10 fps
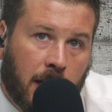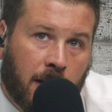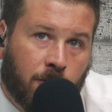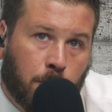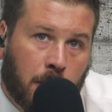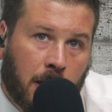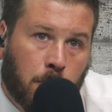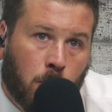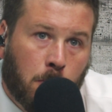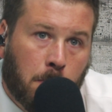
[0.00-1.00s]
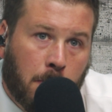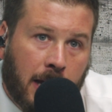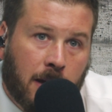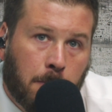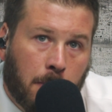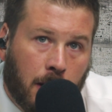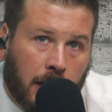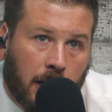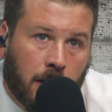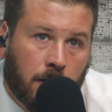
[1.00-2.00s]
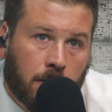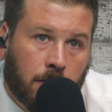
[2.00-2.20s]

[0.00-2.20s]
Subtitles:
If people make money,